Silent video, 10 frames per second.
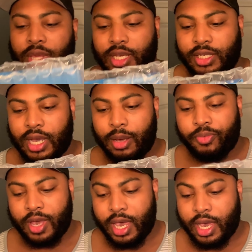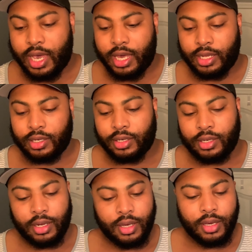this up and
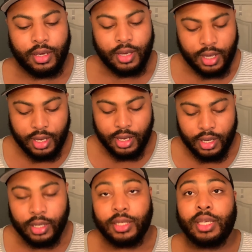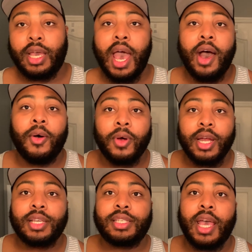see how it
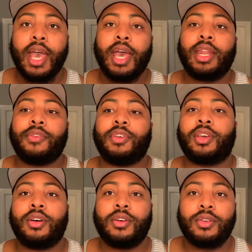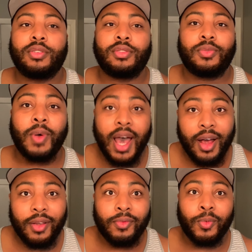works, and if it goes
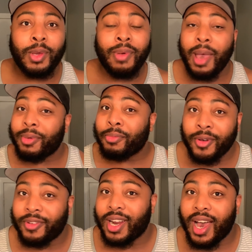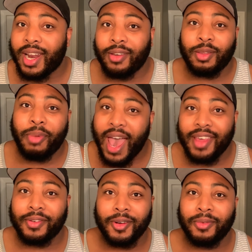well, we might be moving on out the
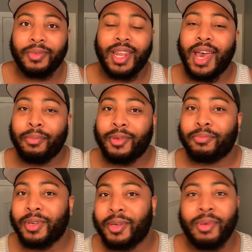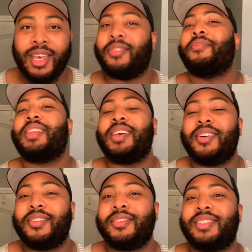bathroom and I'm gonna be making
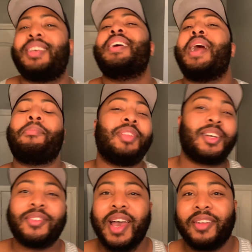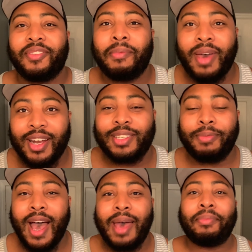videos. I'm gonna look around for a better
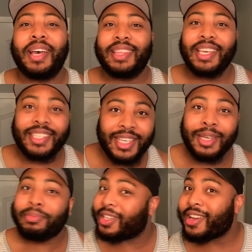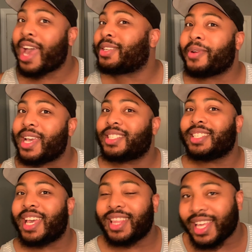spot, but this could be
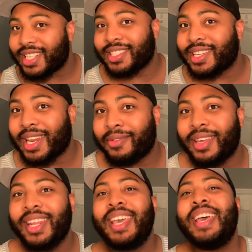graduation day, ladies and gentlemen.